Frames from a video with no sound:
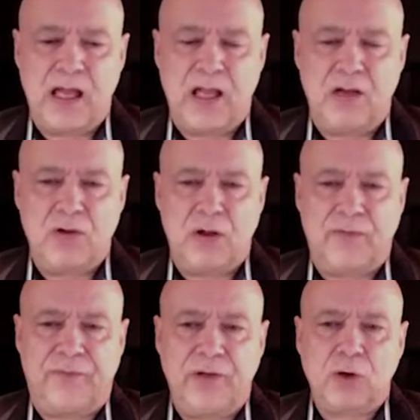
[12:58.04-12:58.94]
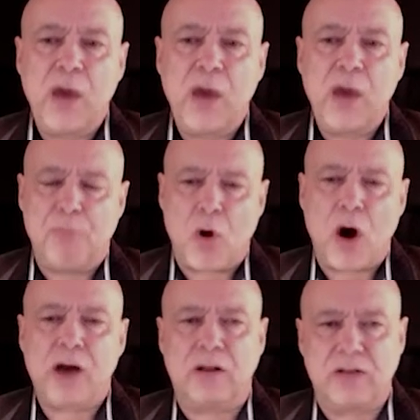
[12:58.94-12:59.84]
a quick
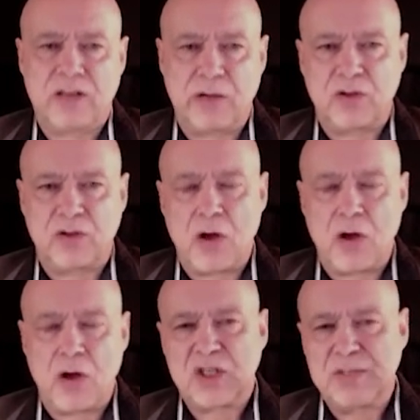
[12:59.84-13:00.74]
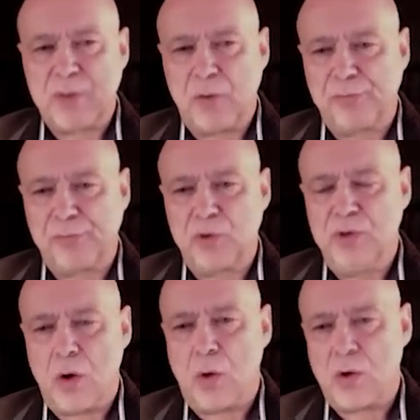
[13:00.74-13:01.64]
models. Now, it's not all just about brute
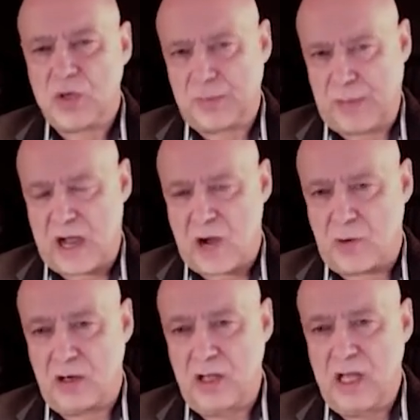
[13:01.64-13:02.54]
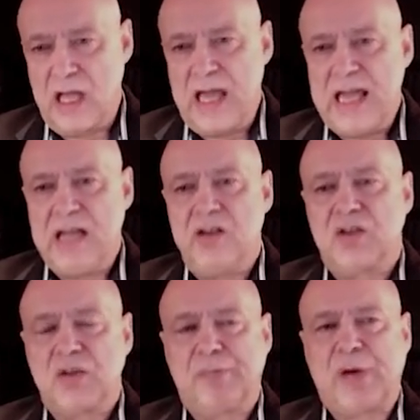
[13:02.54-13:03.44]
horsepower. It
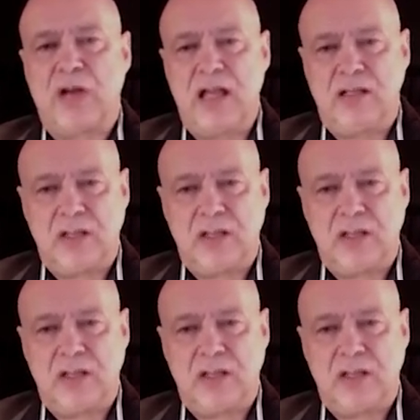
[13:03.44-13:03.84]
is about a